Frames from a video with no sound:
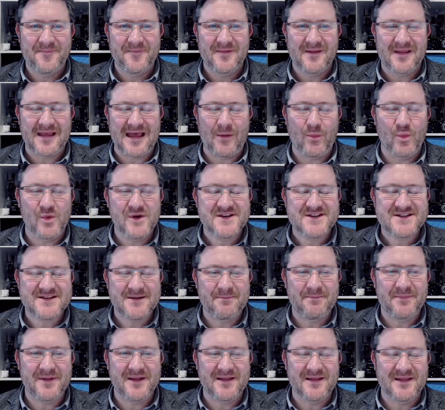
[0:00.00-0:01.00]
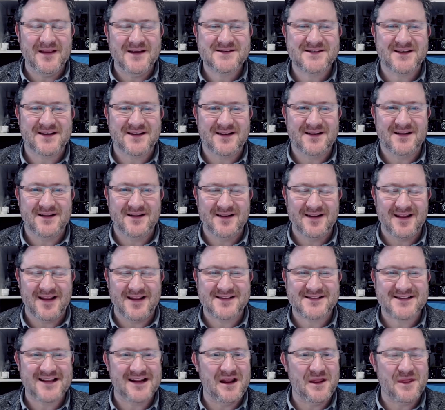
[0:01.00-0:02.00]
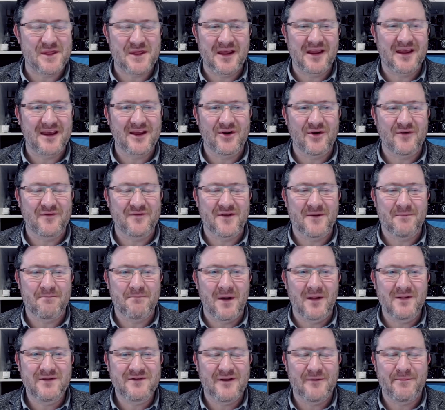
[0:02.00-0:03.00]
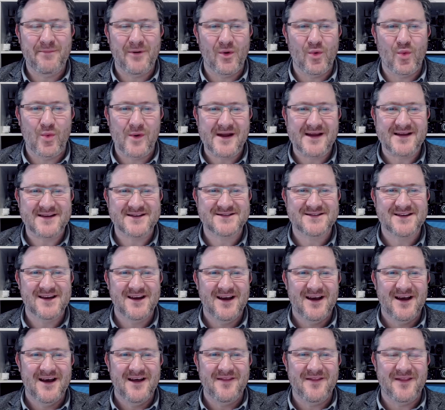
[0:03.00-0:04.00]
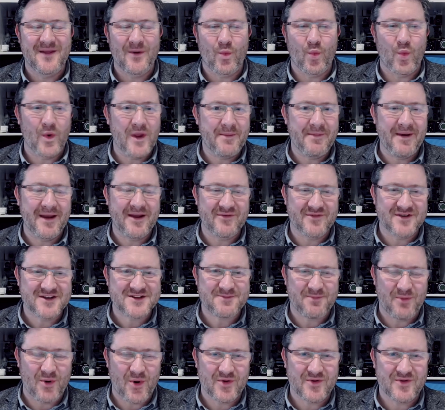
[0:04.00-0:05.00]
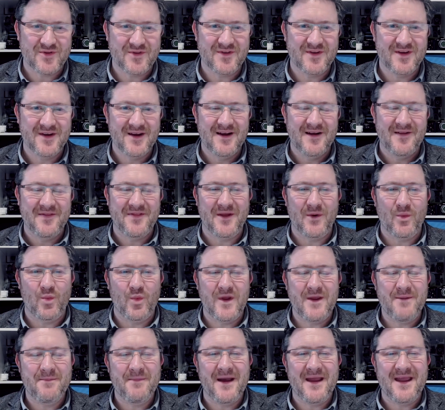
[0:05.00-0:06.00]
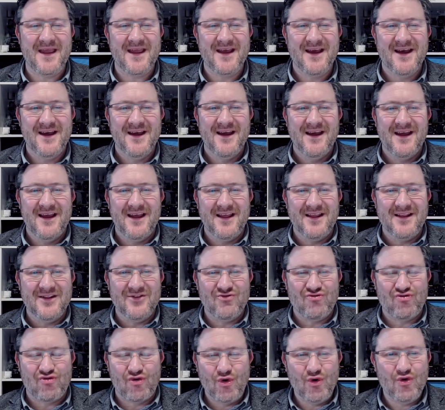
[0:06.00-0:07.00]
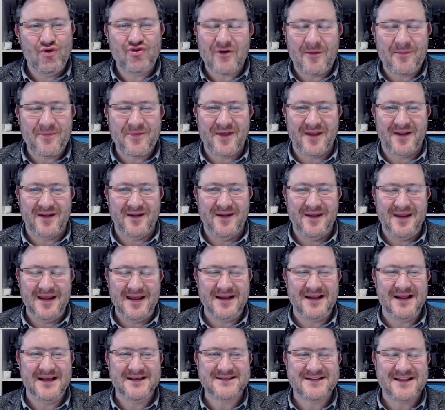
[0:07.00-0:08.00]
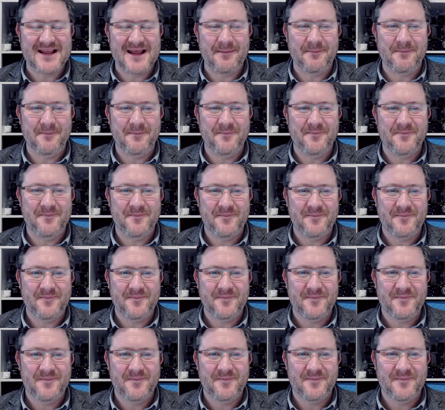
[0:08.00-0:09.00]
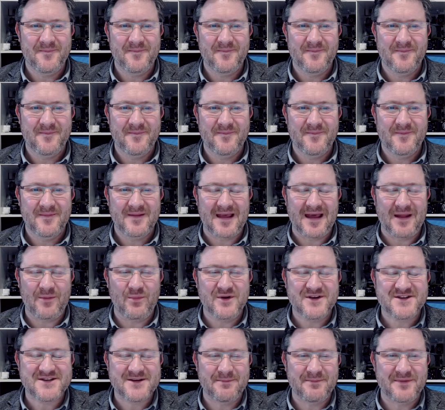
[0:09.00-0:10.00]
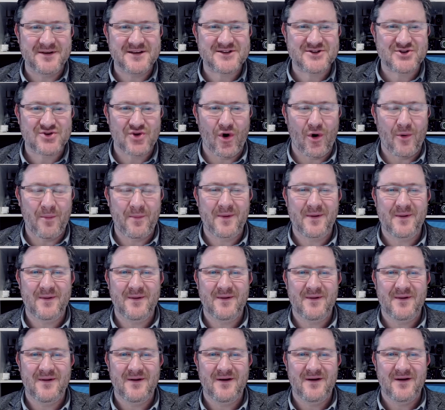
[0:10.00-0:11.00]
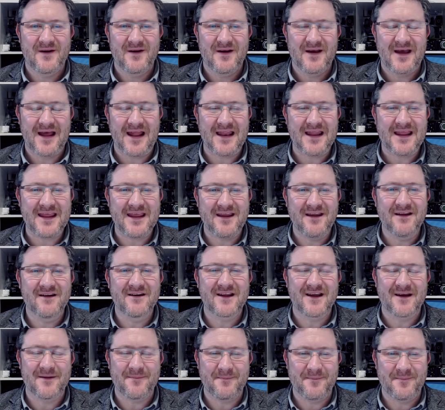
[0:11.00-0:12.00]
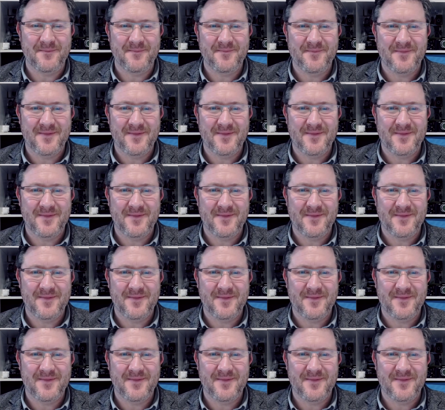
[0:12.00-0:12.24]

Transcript: Can we simply listen instead of thinking of the multiple ways that we might respond, that we might do something in his name? Can we simply stop and hear him